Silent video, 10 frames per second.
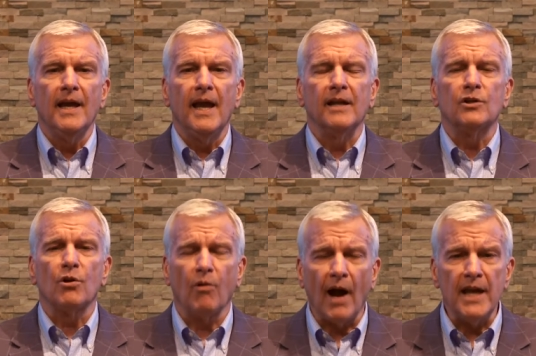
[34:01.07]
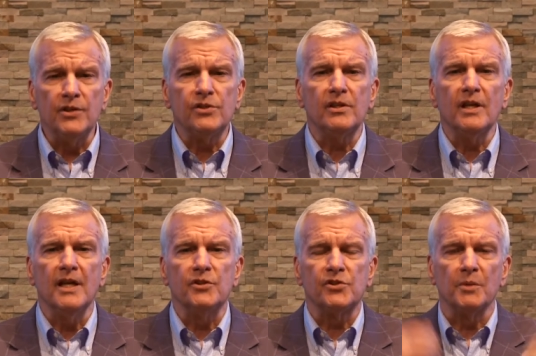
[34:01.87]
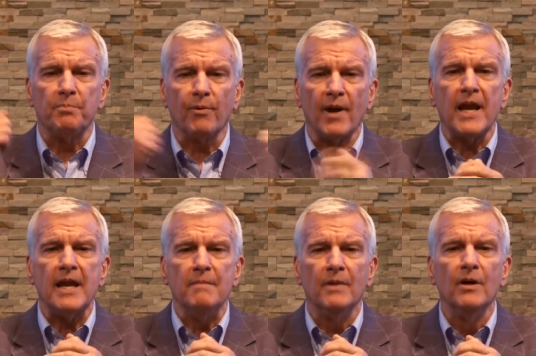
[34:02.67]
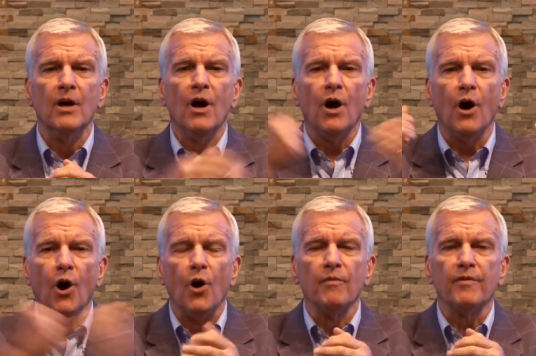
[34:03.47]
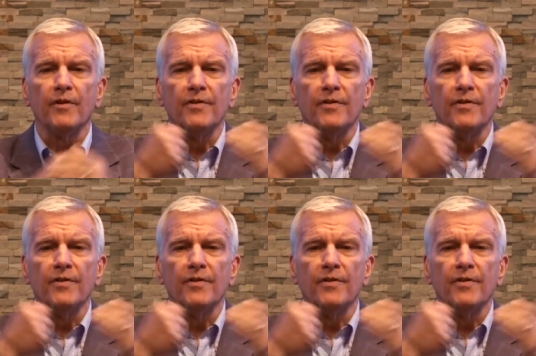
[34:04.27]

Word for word: And Christ is supreme over